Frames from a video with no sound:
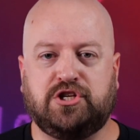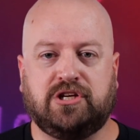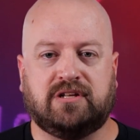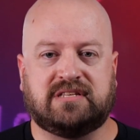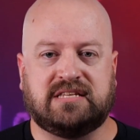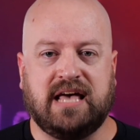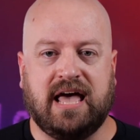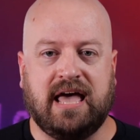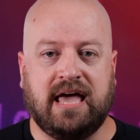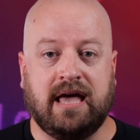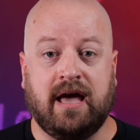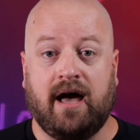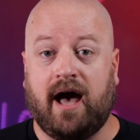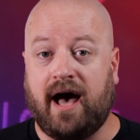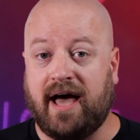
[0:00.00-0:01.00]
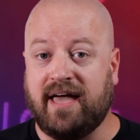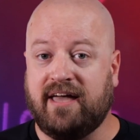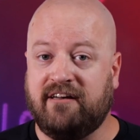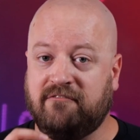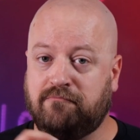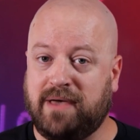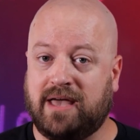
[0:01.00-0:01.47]
But you could say, I
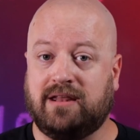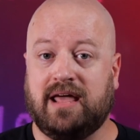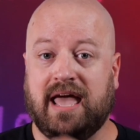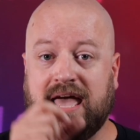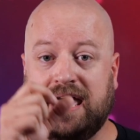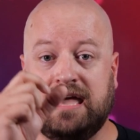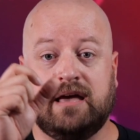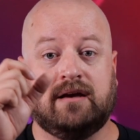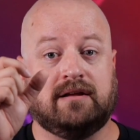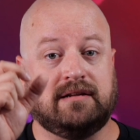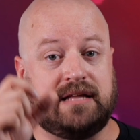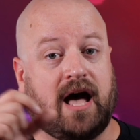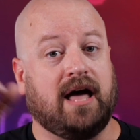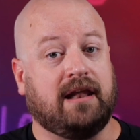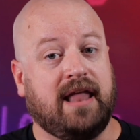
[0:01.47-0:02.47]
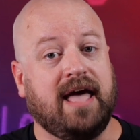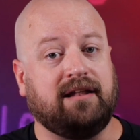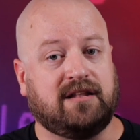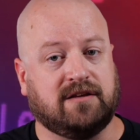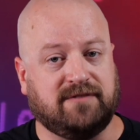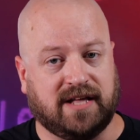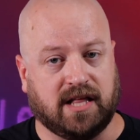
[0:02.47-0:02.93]
have been a
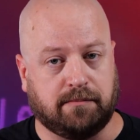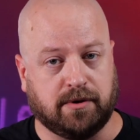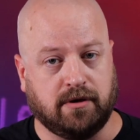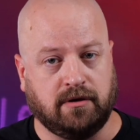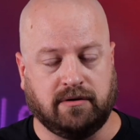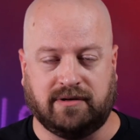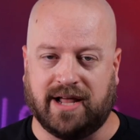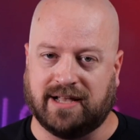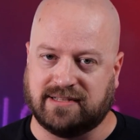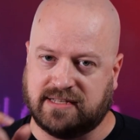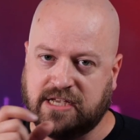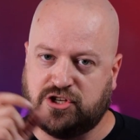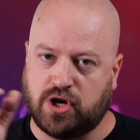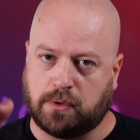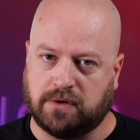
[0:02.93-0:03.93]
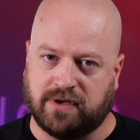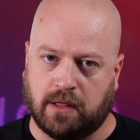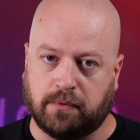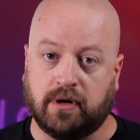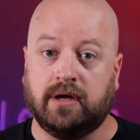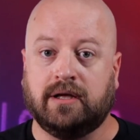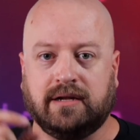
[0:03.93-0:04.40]
.NET developer, not C Sharp
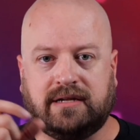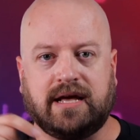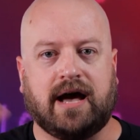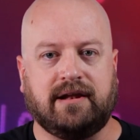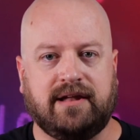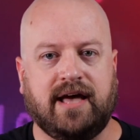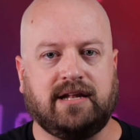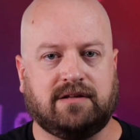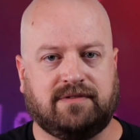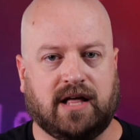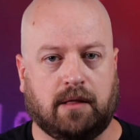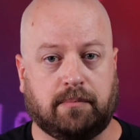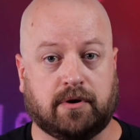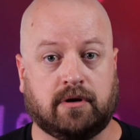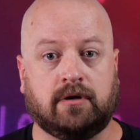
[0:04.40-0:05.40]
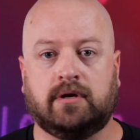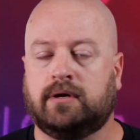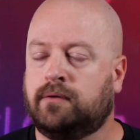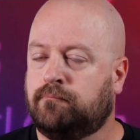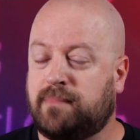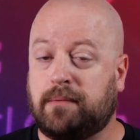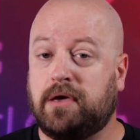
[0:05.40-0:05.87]
developer, .NET developer,
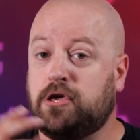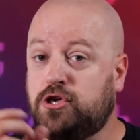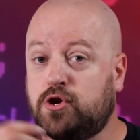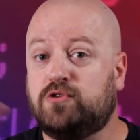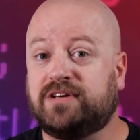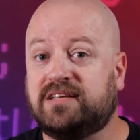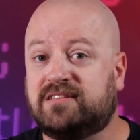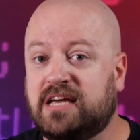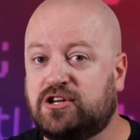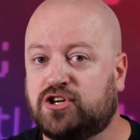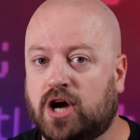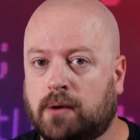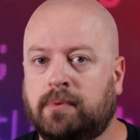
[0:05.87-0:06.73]
maybe using C